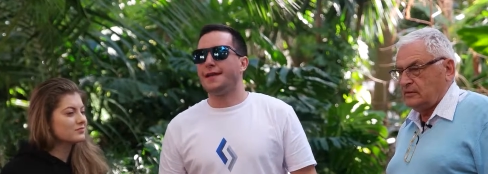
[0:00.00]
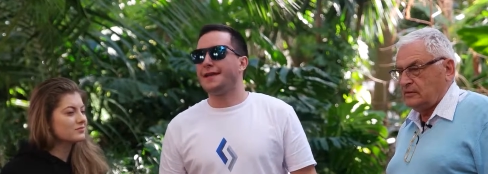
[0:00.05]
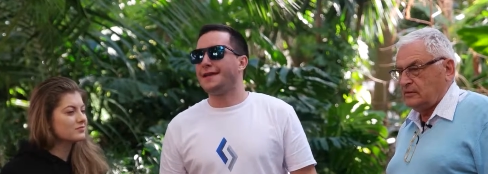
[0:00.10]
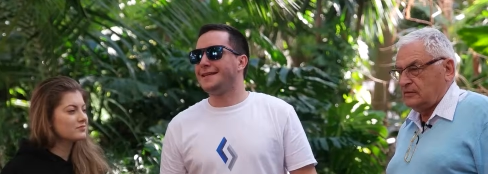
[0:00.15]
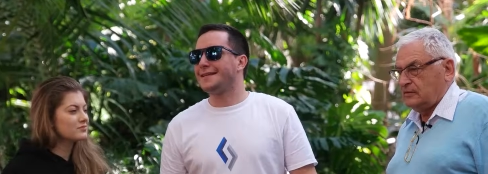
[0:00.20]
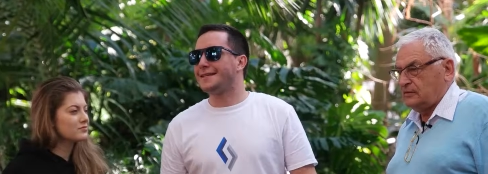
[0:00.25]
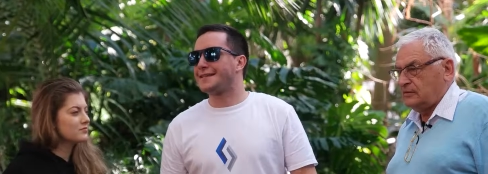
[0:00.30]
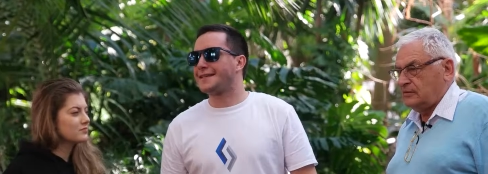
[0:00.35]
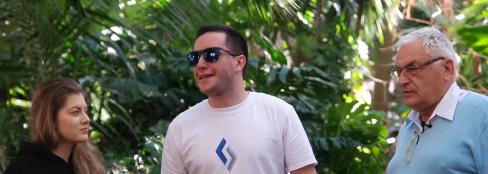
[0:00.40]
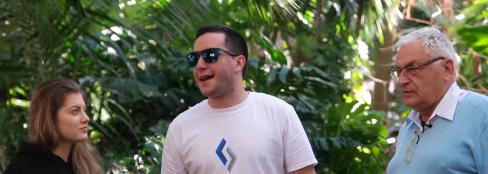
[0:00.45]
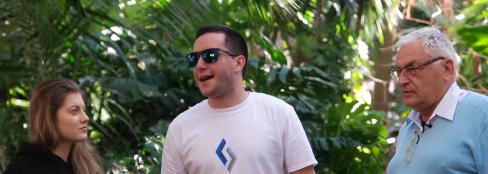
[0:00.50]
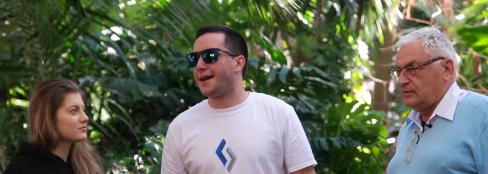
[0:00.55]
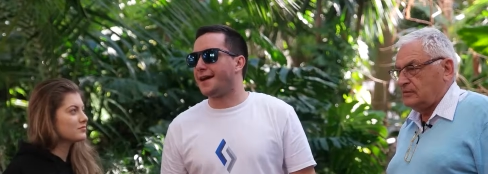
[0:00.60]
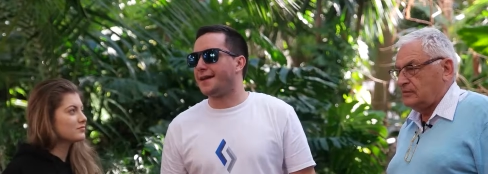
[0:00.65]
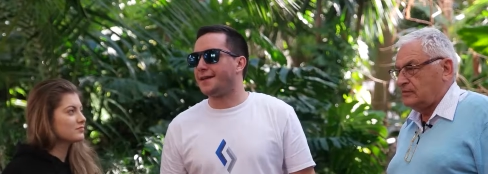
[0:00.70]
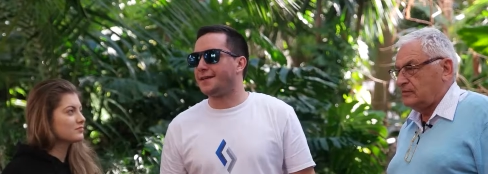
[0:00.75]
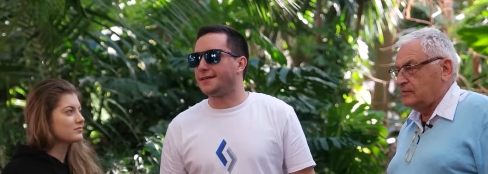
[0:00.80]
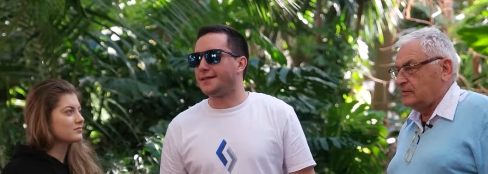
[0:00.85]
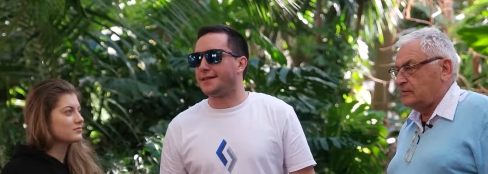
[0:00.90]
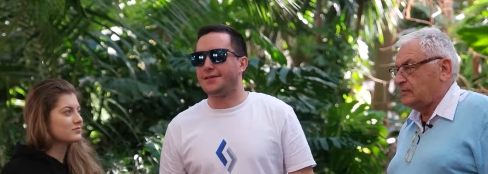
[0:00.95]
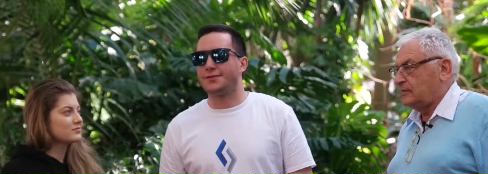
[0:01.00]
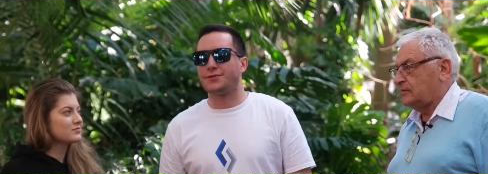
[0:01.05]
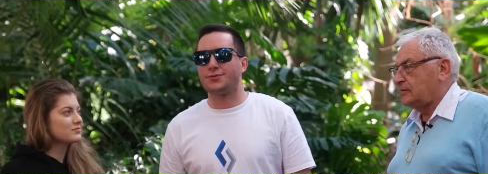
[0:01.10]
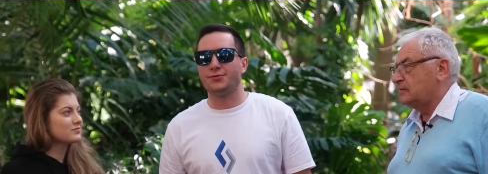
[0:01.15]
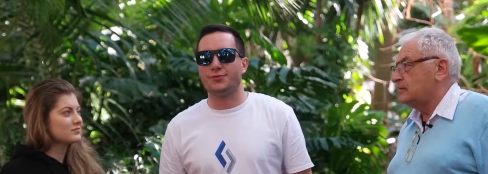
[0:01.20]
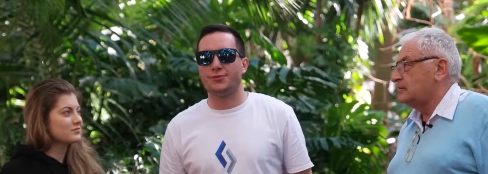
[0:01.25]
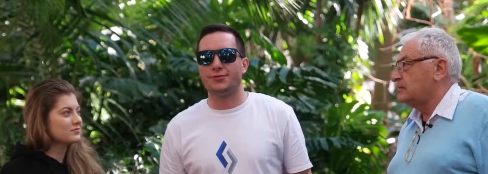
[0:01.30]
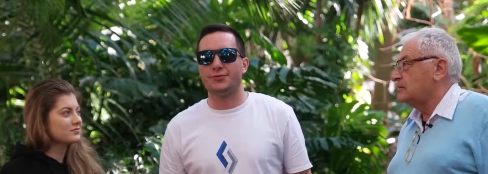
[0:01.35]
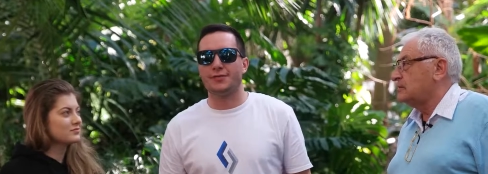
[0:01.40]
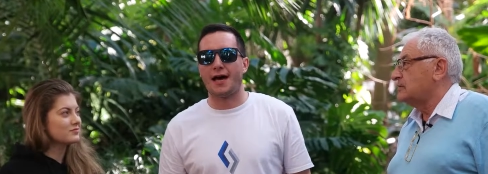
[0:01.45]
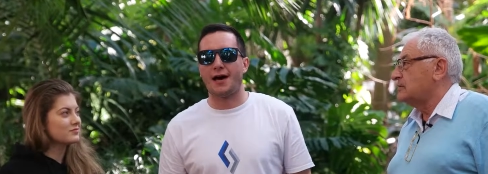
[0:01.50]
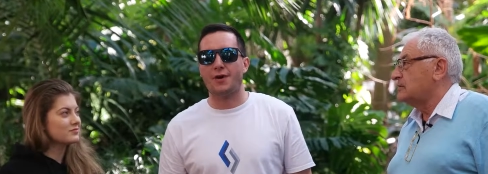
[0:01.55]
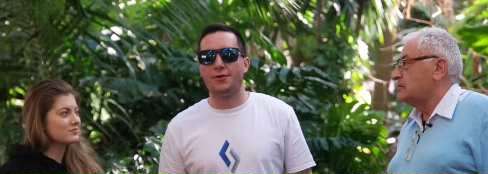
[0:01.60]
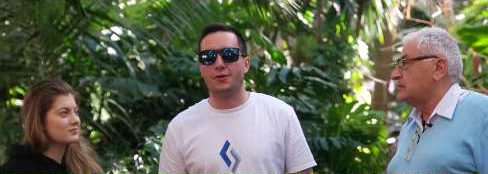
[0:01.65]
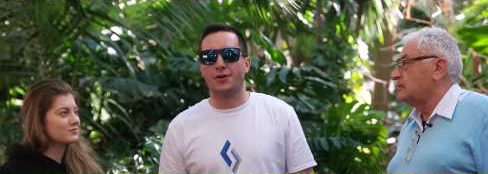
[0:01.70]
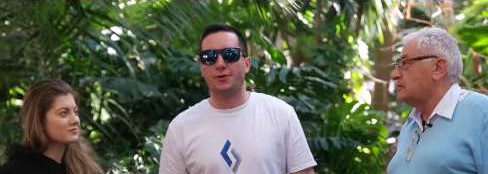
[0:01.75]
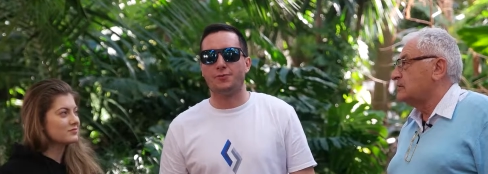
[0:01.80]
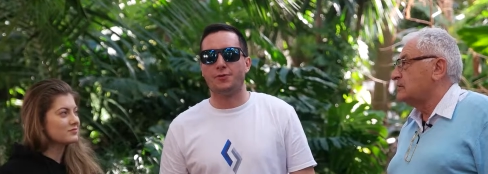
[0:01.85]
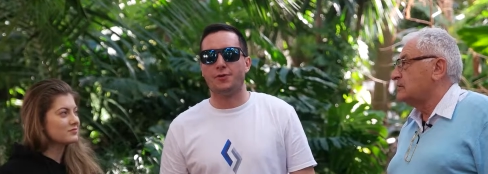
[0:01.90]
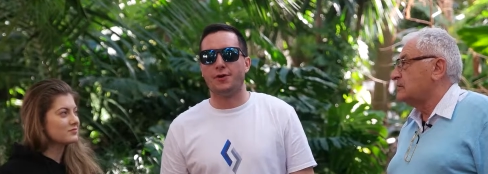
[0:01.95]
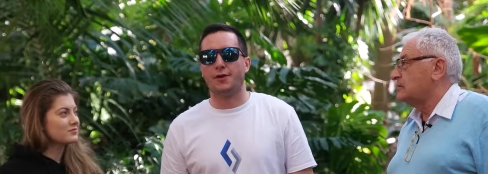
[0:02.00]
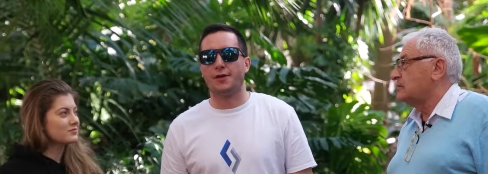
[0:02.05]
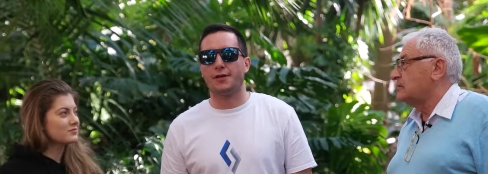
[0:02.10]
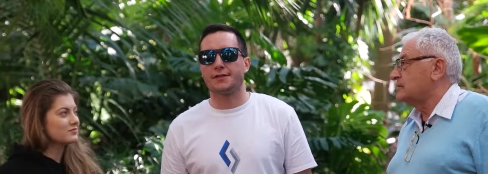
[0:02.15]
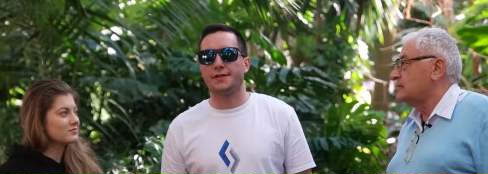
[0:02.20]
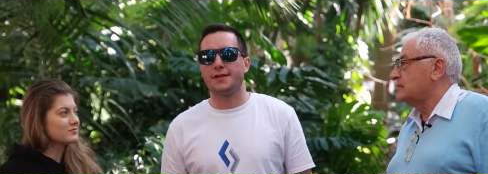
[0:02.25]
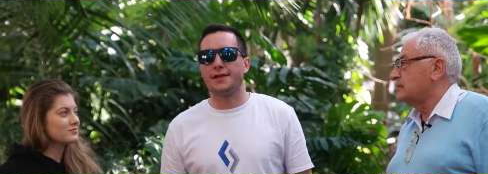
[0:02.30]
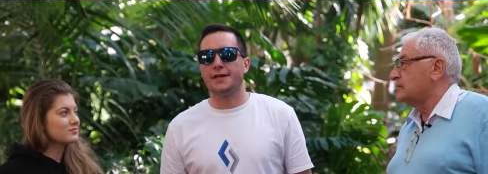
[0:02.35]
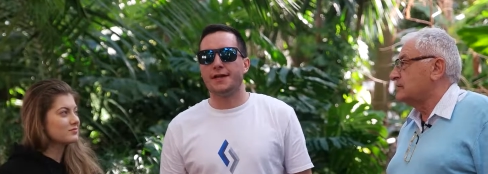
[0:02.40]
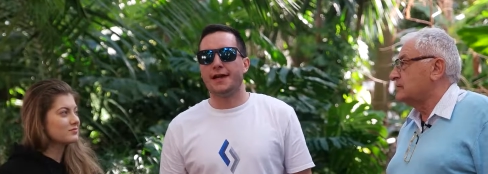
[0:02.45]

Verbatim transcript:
Speaker 1: insight into Nauka world